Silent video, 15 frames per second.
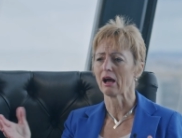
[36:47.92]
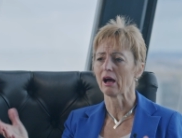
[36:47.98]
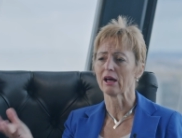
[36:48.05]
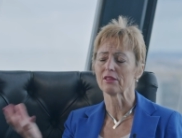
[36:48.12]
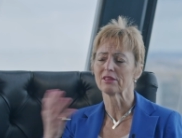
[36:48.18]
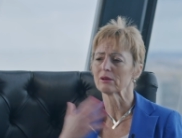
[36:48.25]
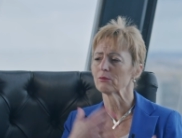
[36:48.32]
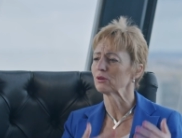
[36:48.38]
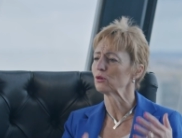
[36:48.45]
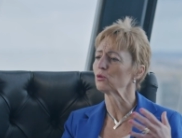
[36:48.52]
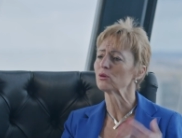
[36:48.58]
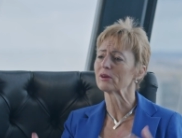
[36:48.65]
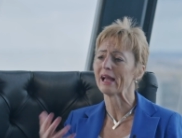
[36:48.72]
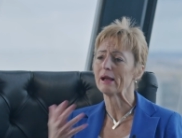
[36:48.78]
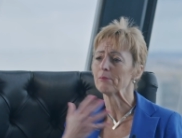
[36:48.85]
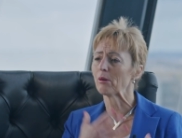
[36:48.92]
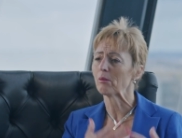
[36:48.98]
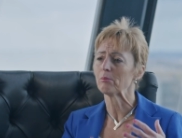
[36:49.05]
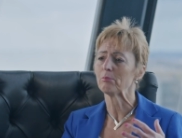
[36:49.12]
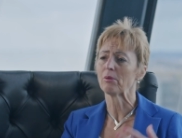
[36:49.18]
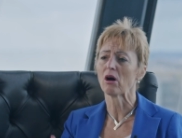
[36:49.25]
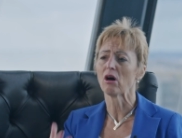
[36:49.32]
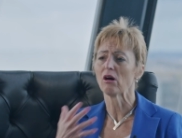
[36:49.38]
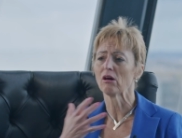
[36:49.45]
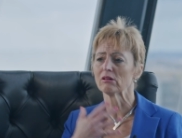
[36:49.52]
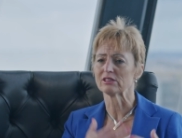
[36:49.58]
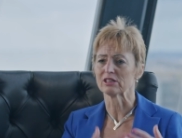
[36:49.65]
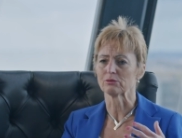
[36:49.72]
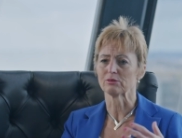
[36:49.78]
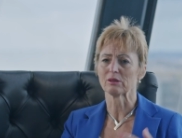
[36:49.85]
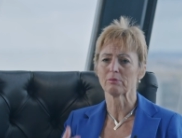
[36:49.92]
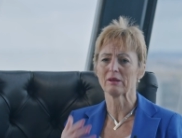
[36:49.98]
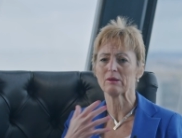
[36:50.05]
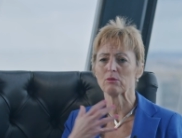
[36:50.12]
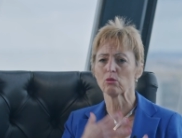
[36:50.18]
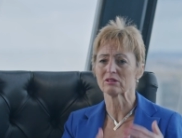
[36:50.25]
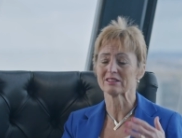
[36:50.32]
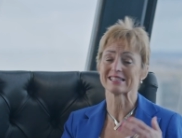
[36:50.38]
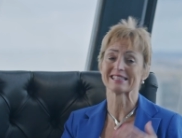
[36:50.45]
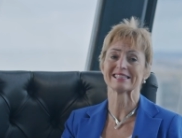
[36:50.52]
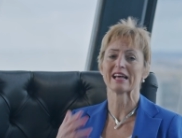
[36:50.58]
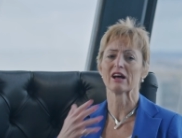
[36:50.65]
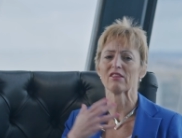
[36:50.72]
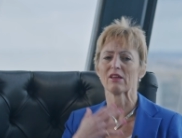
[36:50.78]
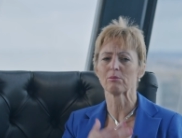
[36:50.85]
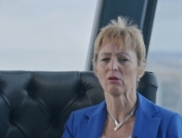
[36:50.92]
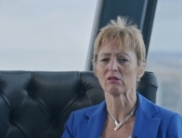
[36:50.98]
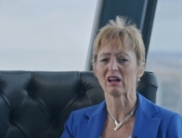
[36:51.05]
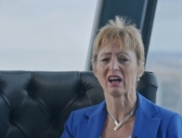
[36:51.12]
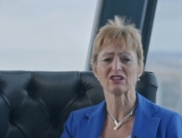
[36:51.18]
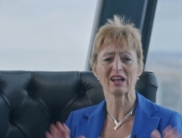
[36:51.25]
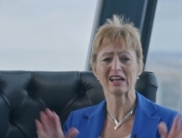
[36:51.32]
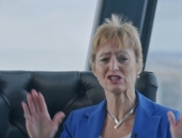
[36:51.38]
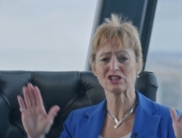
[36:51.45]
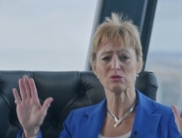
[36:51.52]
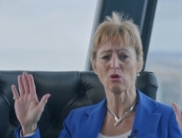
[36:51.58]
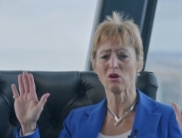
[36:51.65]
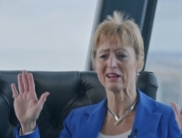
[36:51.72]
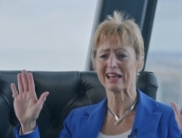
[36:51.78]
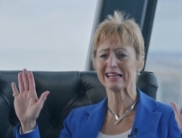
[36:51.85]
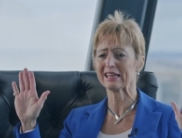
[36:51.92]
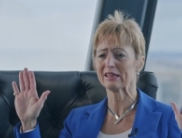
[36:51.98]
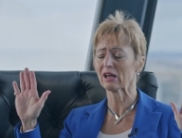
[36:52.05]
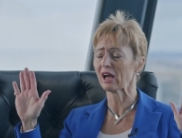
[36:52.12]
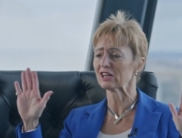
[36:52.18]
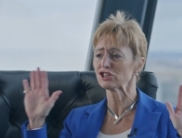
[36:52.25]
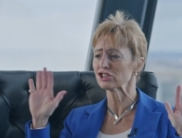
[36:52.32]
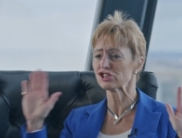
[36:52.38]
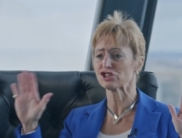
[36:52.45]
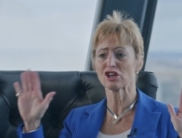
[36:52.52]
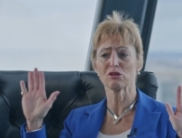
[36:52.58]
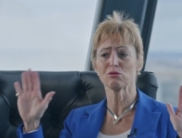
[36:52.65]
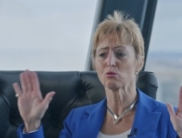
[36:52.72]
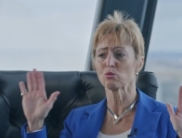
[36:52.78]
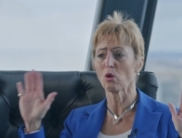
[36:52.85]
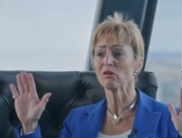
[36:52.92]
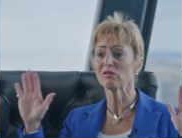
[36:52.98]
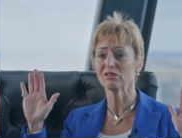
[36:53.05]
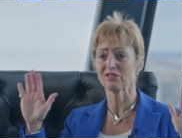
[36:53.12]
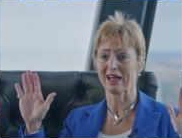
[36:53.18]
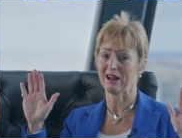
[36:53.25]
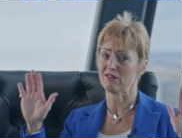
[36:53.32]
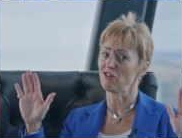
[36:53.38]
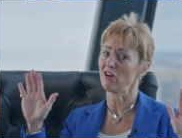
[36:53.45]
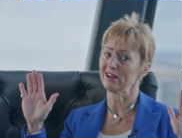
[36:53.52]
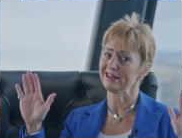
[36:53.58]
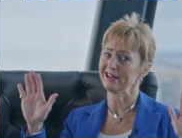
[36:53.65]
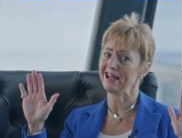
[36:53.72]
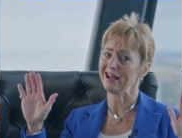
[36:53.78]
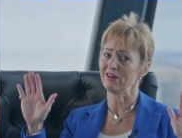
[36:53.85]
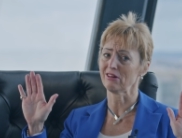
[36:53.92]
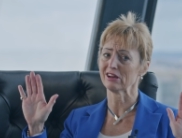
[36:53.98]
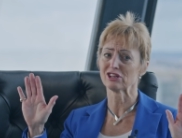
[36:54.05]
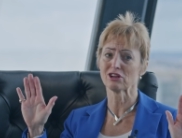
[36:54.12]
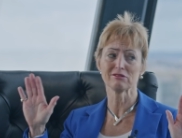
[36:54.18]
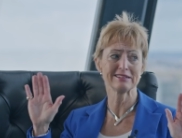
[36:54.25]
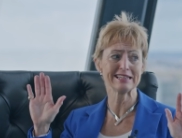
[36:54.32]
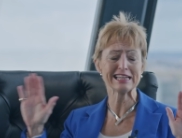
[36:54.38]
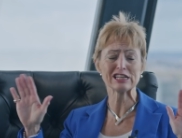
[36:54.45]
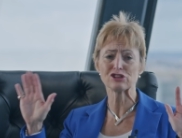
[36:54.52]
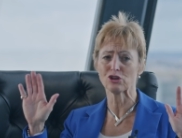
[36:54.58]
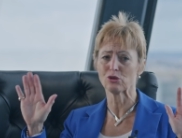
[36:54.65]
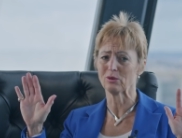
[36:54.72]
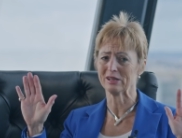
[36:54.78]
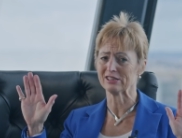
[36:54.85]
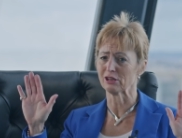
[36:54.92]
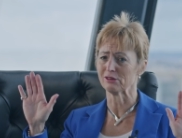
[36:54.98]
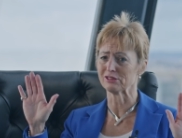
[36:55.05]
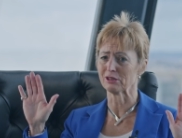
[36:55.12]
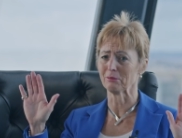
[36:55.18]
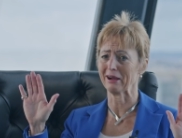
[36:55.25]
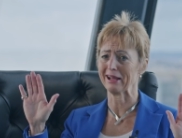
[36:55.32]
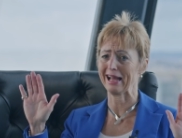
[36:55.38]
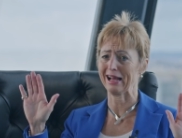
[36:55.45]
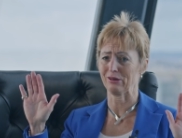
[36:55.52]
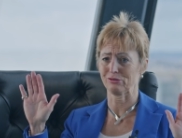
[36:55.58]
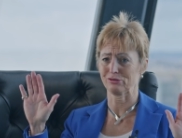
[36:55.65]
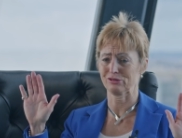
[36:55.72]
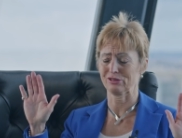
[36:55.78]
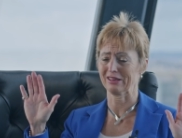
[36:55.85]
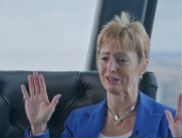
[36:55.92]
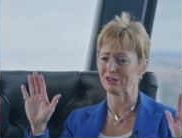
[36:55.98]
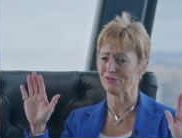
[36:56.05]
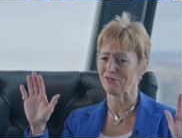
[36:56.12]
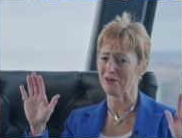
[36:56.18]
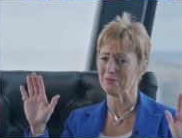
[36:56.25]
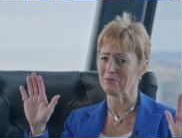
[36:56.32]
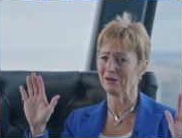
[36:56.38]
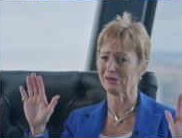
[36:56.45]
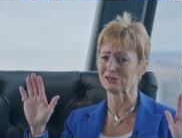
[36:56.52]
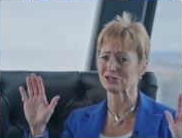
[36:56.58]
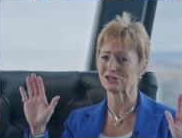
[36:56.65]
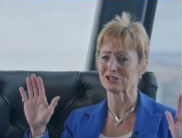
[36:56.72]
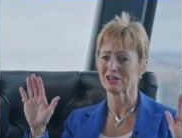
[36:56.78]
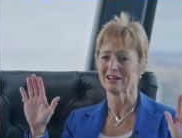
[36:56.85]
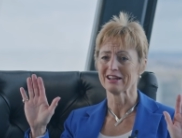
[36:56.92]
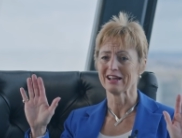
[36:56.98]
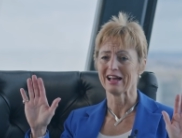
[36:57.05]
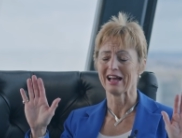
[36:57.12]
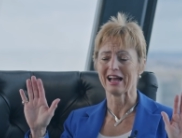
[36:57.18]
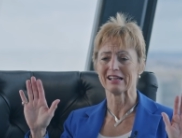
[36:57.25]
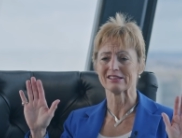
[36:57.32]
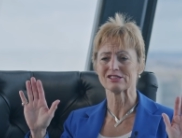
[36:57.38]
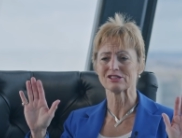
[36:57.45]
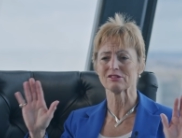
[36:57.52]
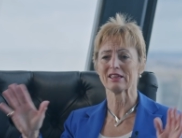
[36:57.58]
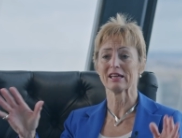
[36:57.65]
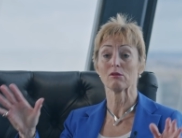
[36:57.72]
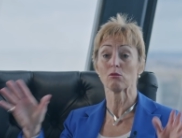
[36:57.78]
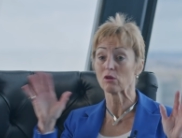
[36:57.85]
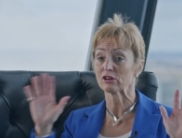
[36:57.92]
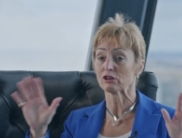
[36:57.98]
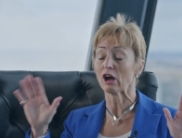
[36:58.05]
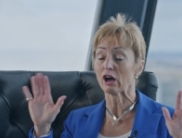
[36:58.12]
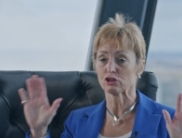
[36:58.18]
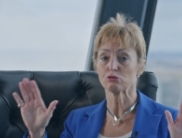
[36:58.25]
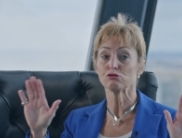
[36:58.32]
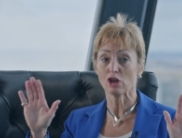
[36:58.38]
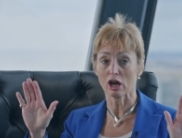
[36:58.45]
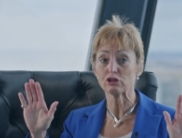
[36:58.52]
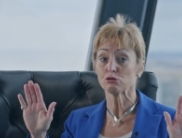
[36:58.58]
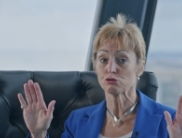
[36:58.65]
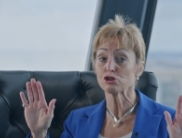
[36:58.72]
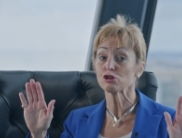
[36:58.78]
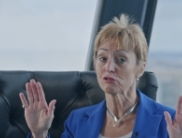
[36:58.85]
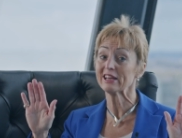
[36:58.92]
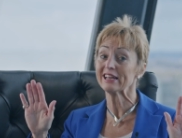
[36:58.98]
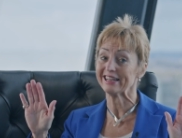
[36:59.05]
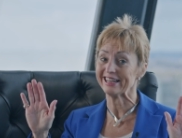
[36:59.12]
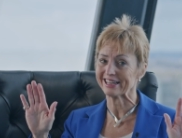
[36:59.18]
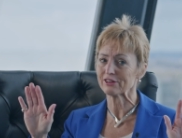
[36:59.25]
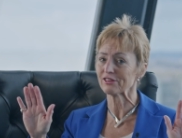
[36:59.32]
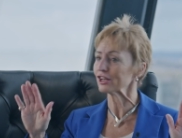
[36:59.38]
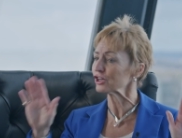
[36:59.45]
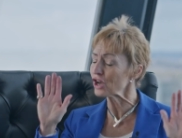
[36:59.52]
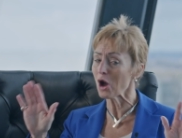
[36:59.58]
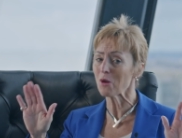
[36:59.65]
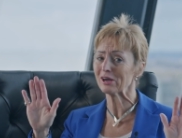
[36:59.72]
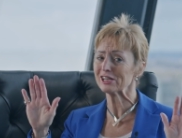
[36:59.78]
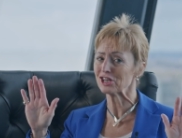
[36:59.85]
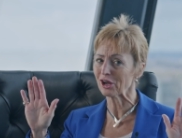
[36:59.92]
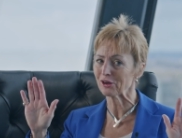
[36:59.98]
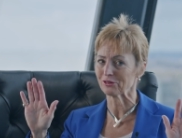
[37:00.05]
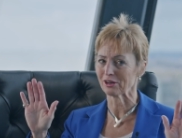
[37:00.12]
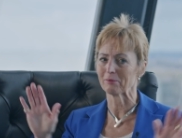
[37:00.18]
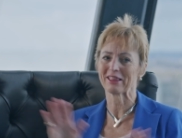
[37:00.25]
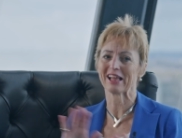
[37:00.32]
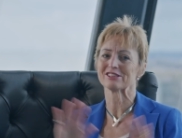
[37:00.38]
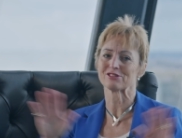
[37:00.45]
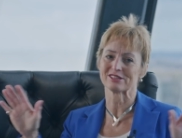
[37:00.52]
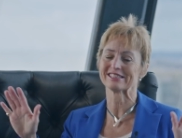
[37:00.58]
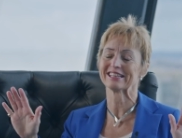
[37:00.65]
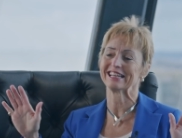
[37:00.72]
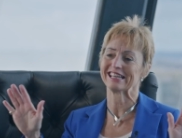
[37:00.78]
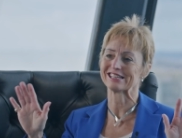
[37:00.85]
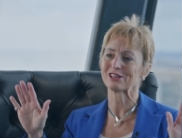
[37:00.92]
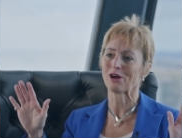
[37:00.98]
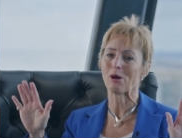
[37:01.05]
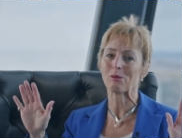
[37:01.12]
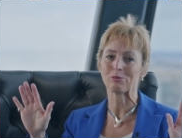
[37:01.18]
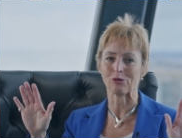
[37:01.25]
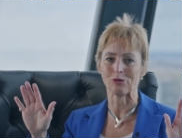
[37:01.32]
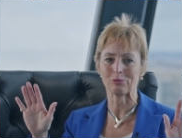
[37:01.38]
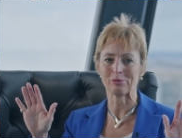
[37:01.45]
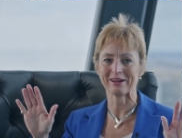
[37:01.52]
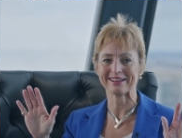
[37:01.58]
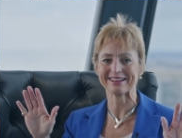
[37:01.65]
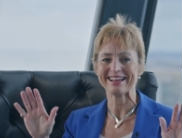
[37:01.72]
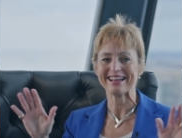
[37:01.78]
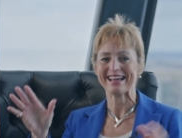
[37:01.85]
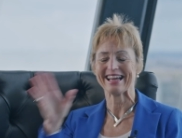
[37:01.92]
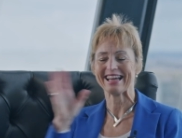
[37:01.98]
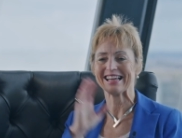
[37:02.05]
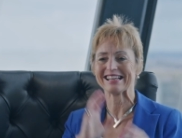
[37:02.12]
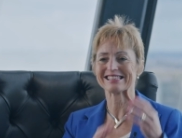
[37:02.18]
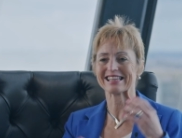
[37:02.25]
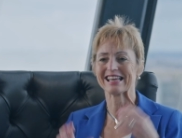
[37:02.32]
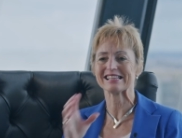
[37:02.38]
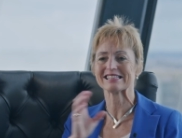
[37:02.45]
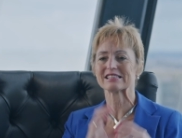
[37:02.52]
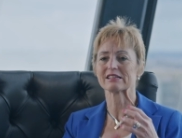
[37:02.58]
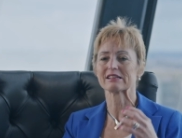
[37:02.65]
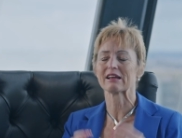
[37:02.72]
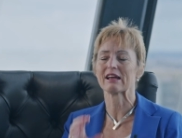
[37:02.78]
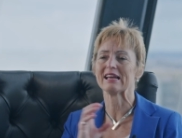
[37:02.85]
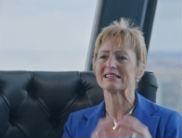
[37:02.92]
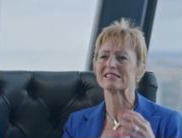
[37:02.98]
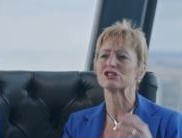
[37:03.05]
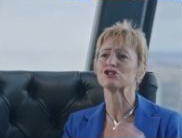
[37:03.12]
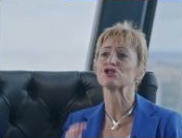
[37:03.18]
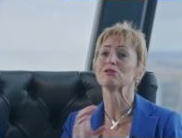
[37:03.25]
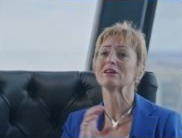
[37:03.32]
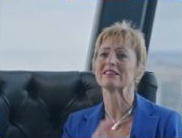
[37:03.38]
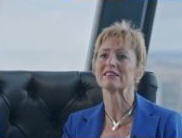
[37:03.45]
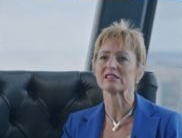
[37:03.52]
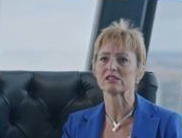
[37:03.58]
I think we all get bombarded with people want to sell their product. I don't actually want any, I just don't want that right now. I don't need new windows in my house, thank you very much. And so that, well, you you do really. It's like, no, I don't. I mean, that's a silly example, but yeah, yeah. it's it's it's doing the